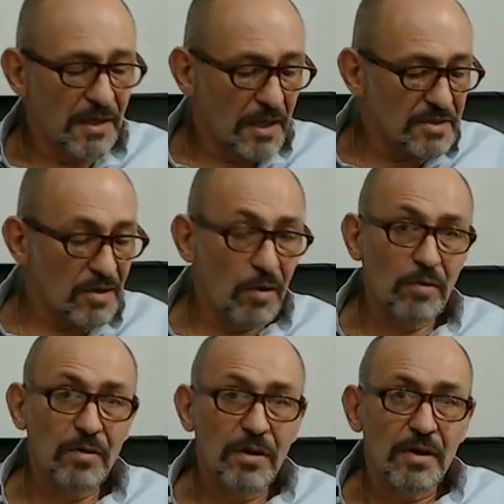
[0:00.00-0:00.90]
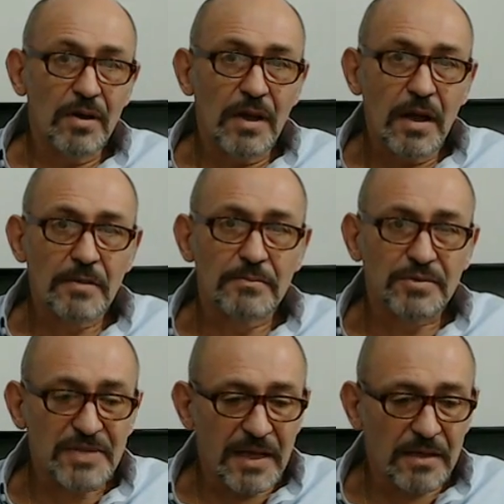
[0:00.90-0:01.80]
So
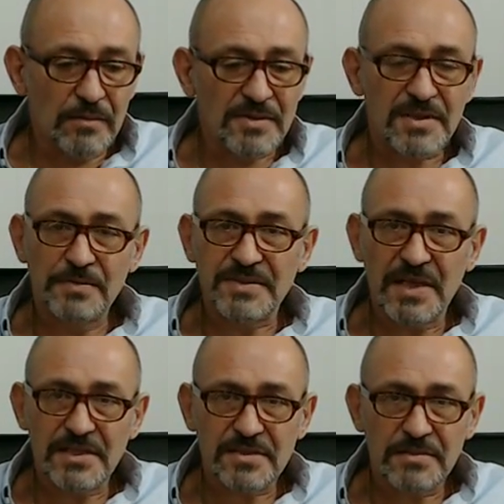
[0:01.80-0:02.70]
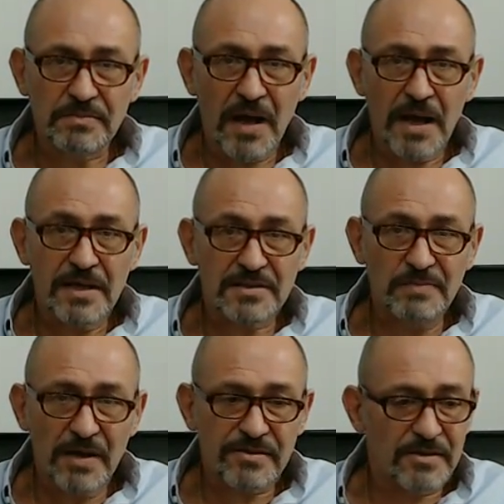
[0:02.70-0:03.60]
Buteyko was obsessed by his
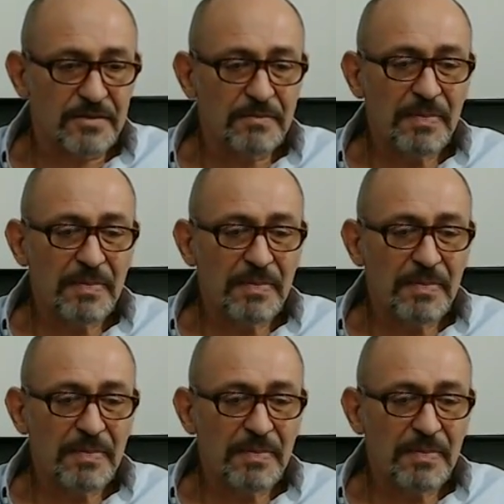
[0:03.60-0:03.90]
method,